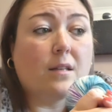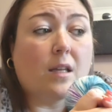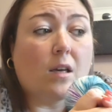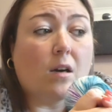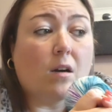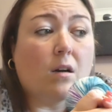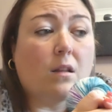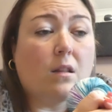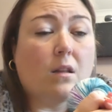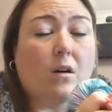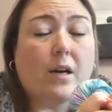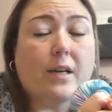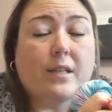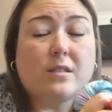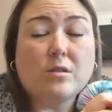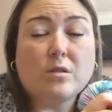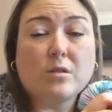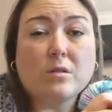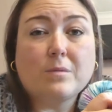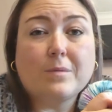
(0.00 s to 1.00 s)
the yarn that I
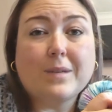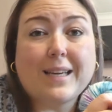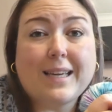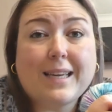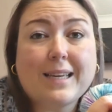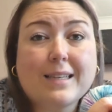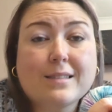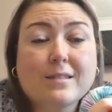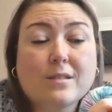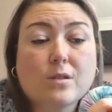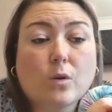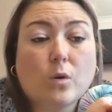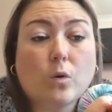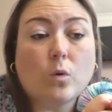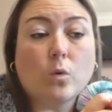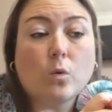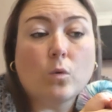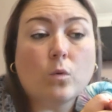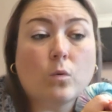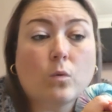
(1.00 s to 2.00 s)
do is
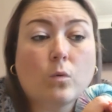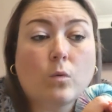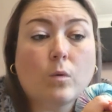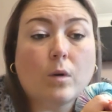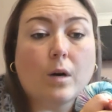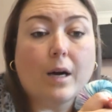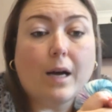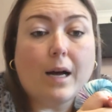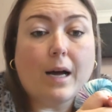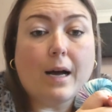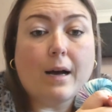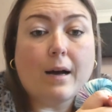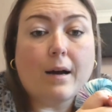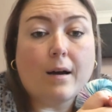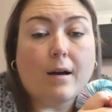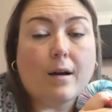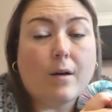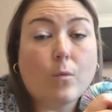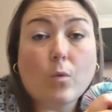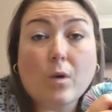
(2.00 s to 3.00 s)
all
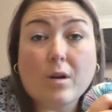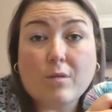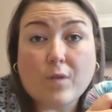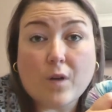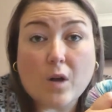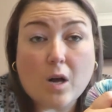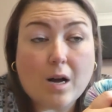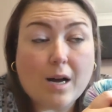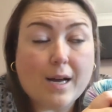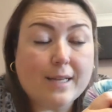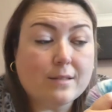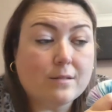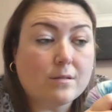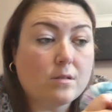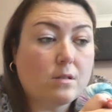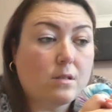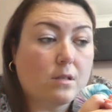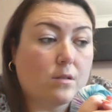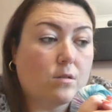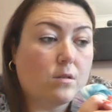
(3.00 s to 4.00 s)
uh, one of a kinds.